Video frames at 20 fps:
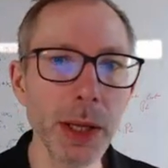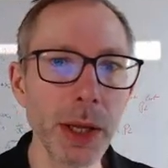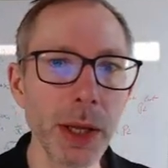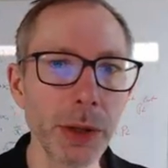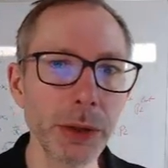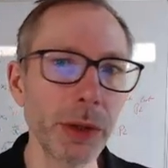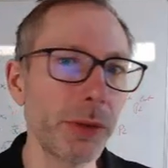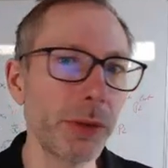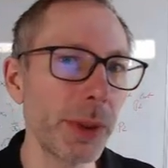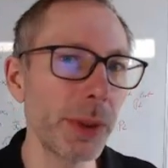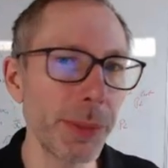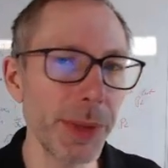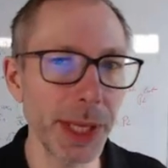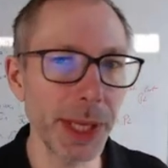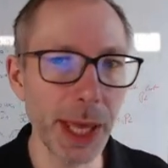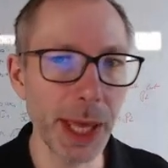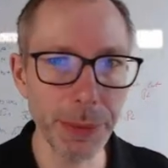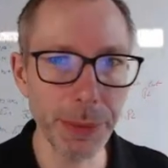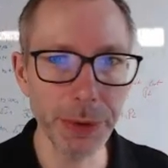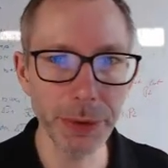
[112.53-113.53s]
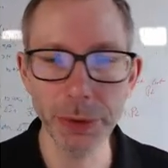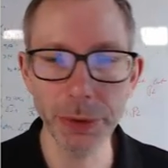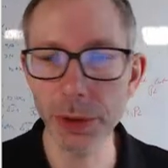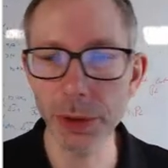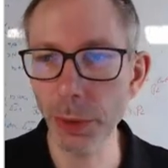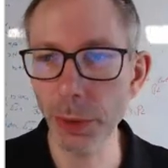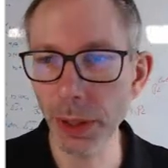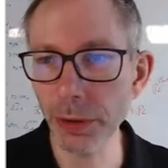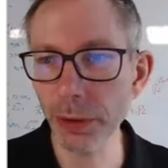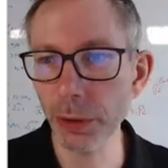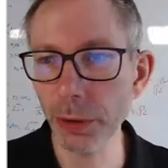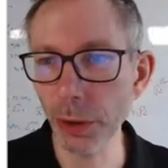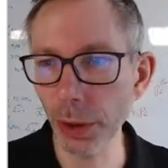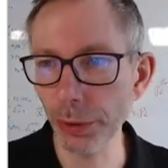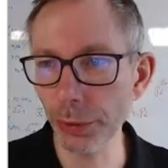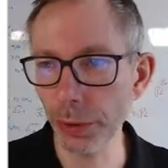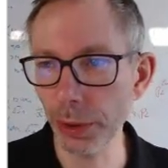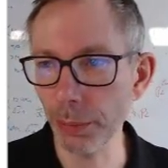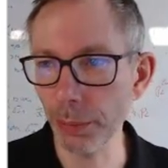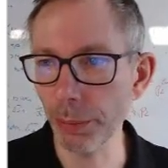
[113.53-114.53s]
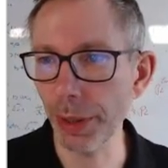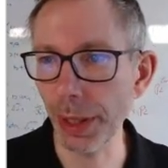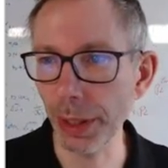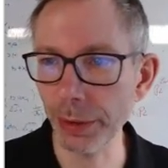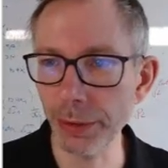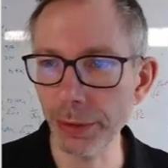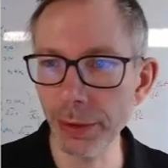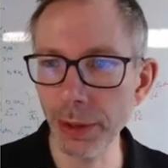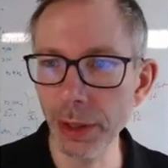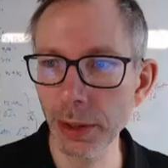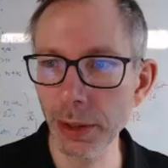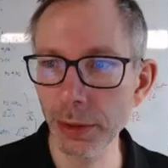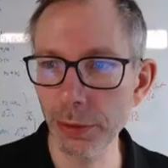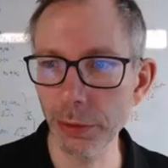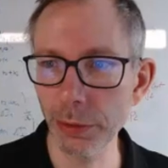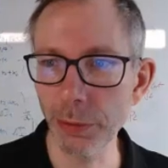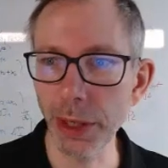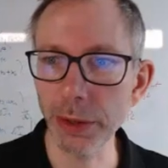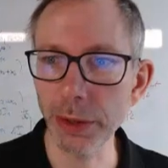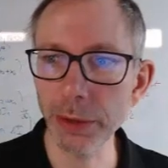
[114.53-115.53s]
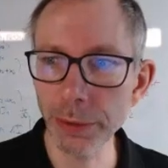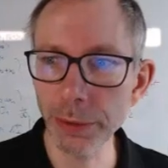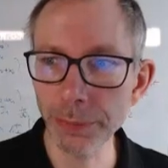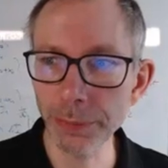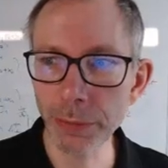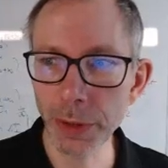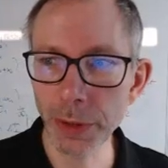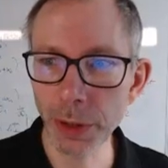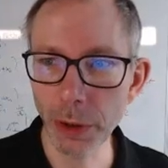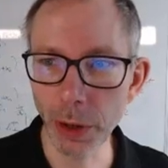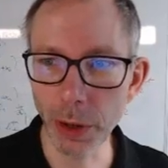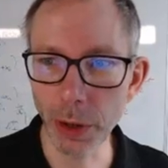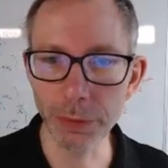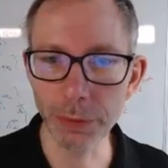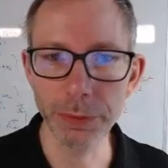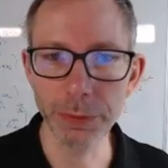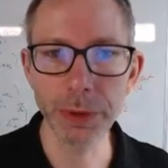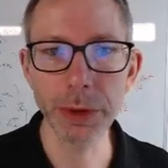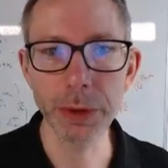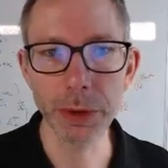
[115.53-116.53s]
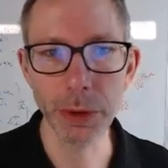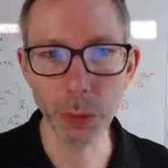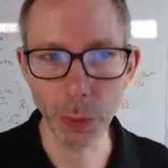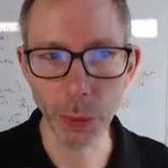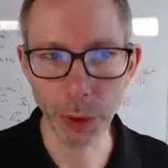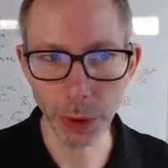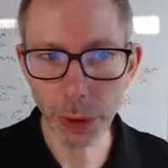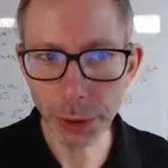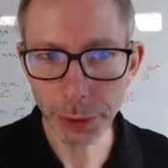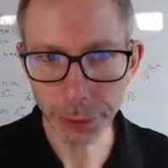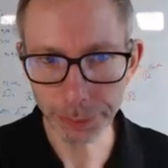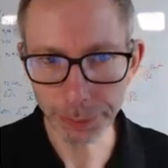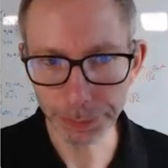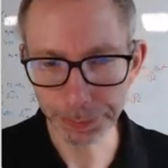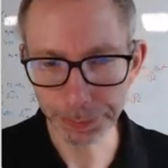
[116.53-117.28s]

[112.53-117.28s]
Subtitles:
So if something happens in the US, it also impacts the rest of the world.